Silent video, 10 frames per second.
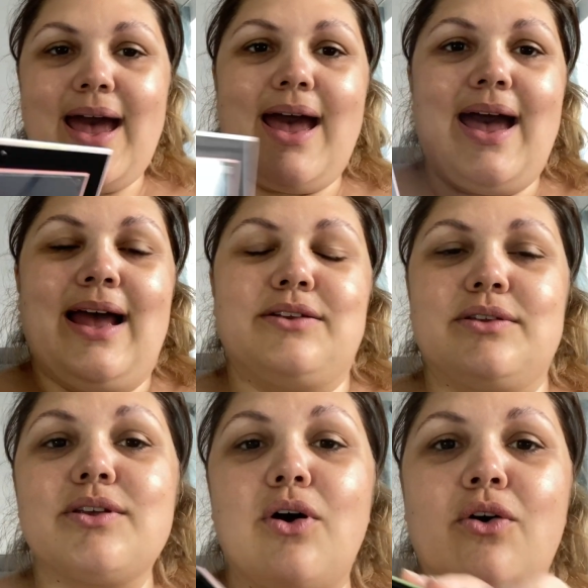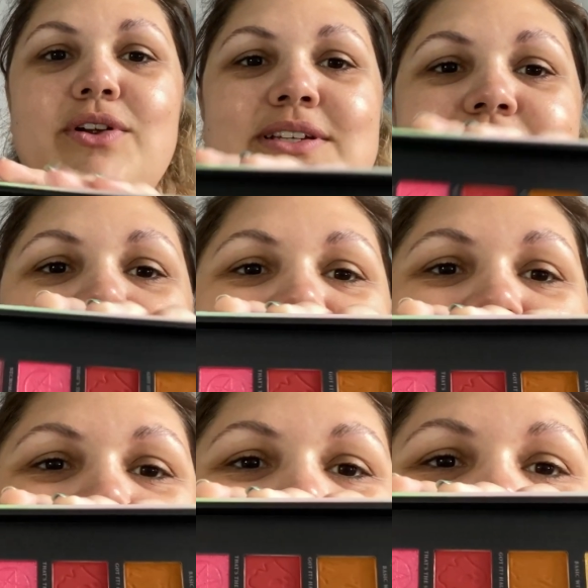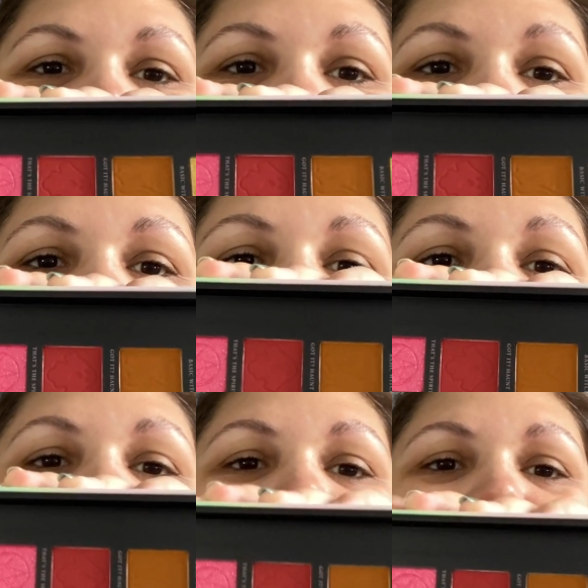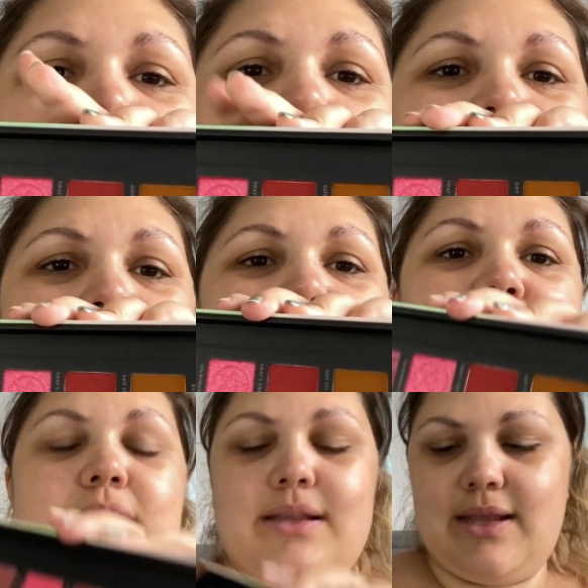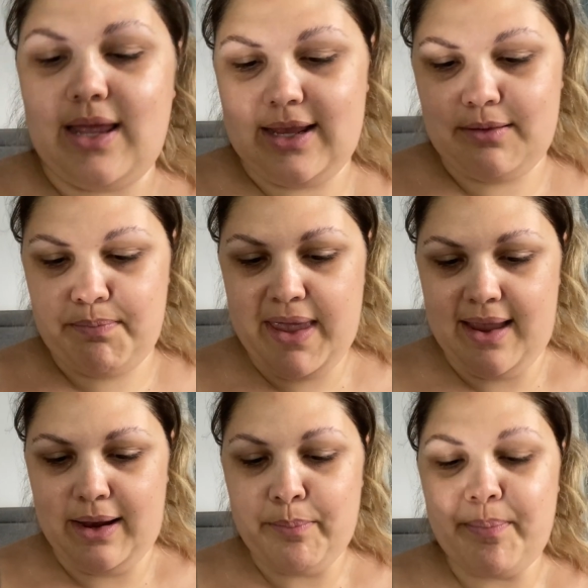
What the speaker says: and oranges, and this one up here looks like it's pink